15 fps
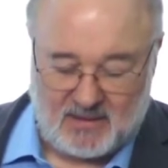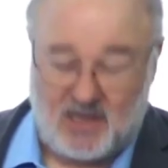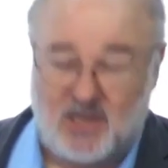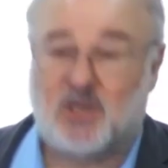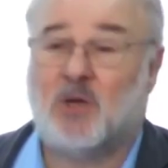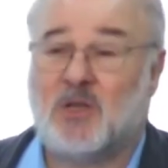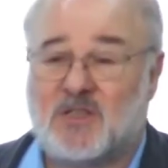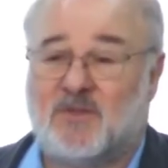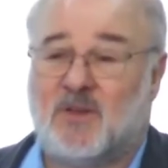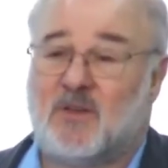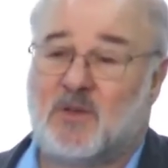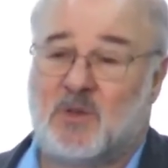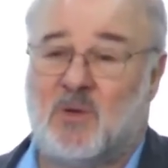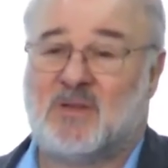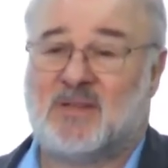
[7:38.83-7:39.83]
Useful of
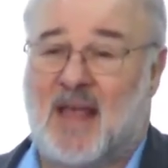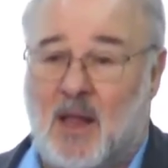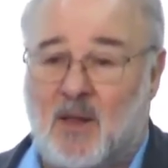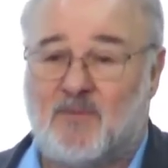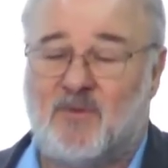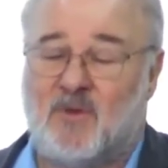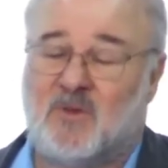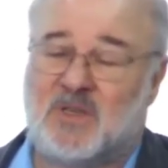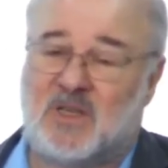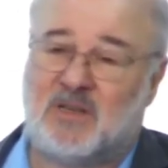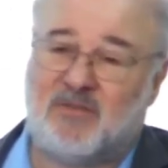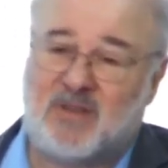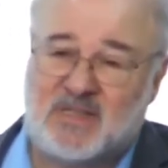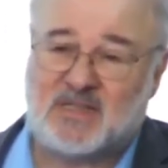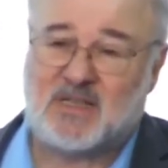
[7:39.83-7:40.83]
course, helpful to the
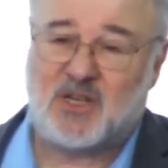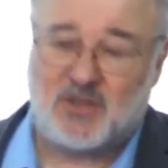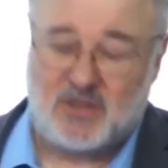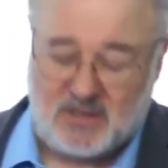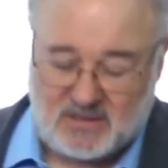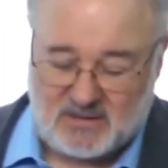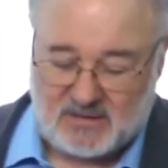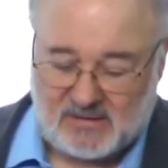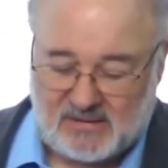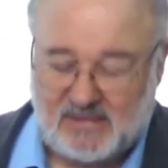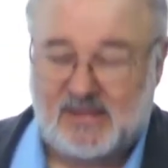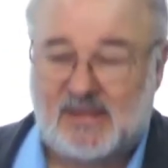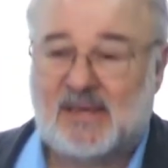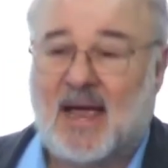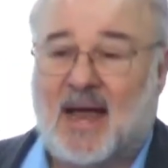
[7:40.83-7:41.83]
researchers,
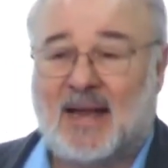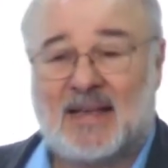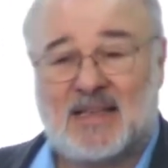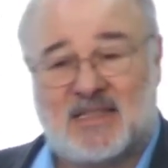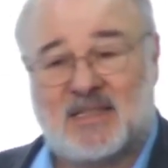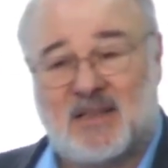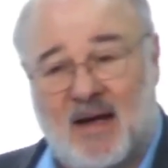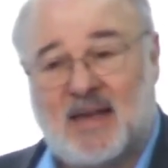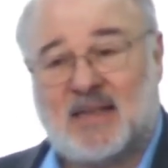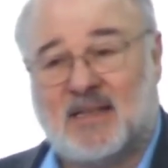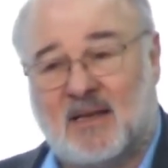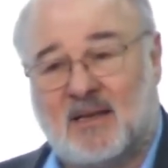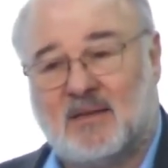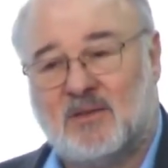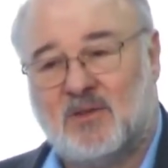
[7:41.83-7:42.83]
and
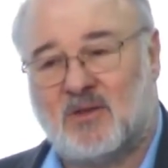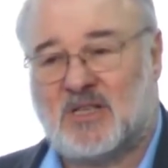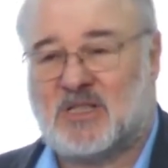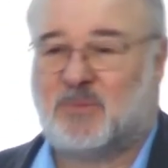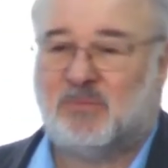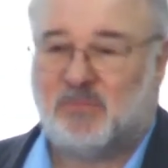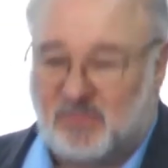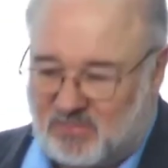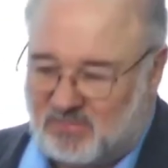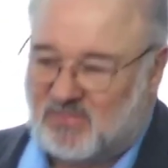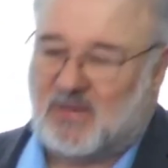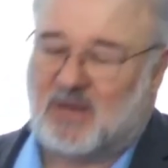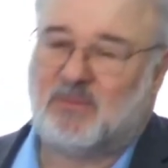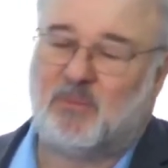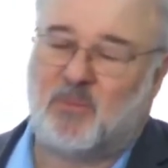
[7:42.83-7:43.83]
exciting, not just
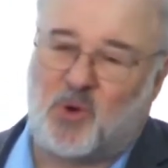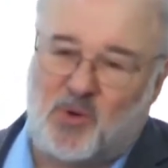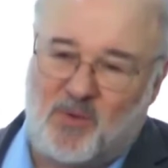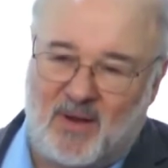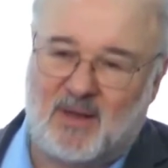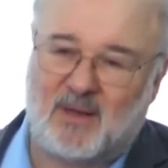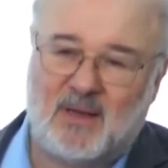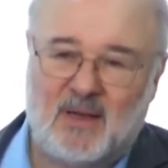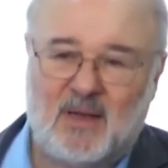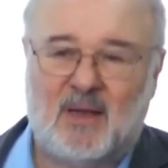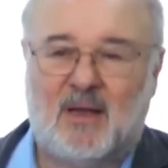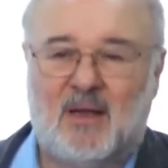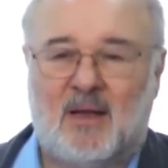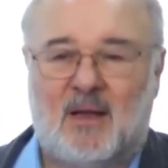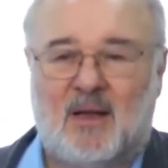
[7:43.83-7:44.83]
boring. And
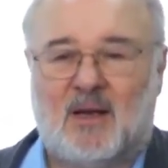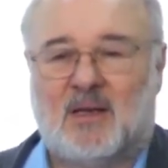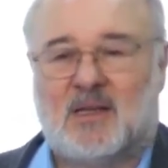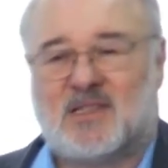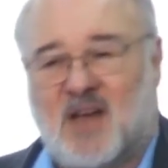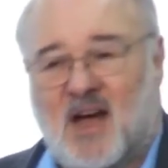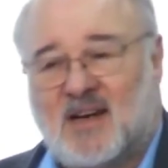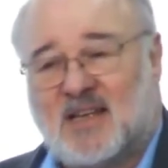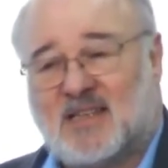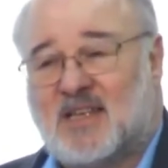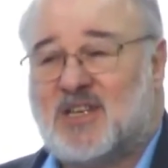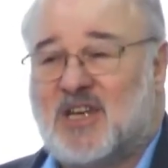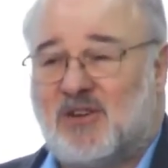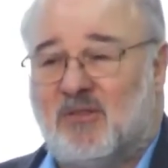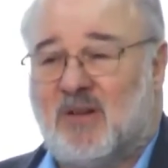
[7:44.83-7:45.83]
scientists in
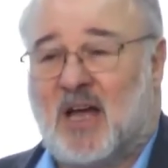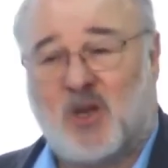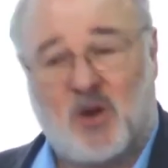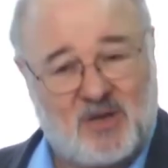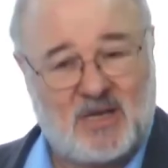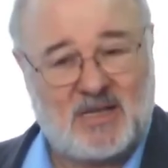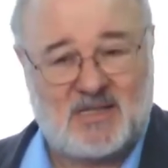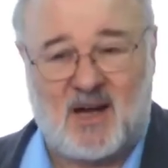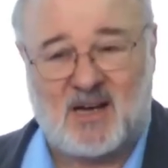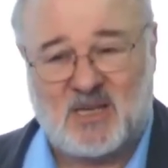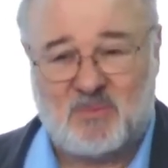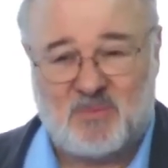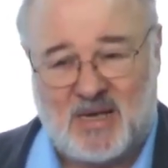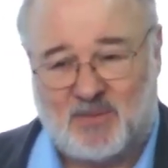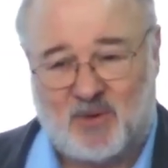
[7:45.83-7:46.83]
general are not exciting
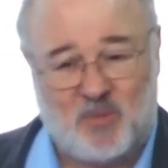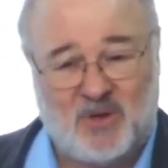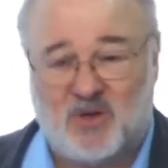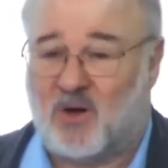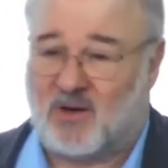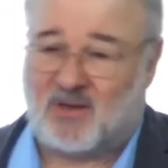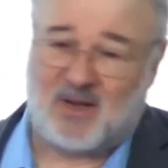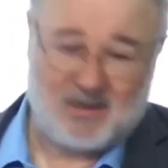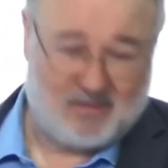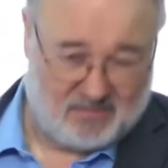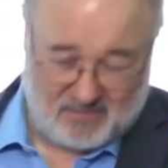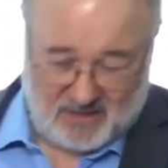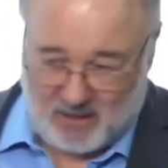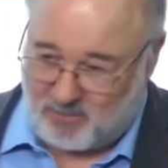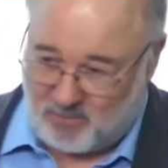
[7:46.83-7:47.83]
people, we're not,
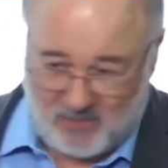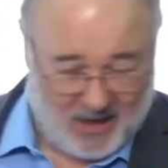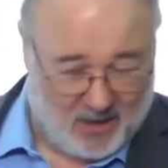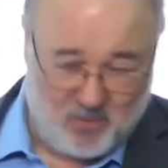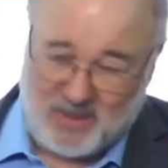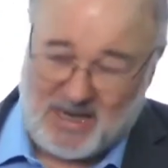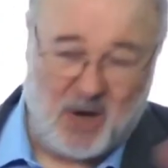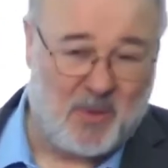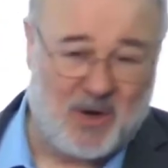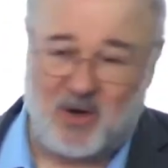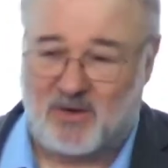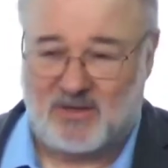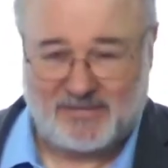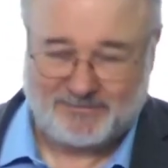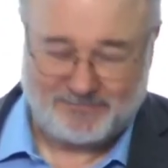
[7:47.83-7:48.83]
we know we're not.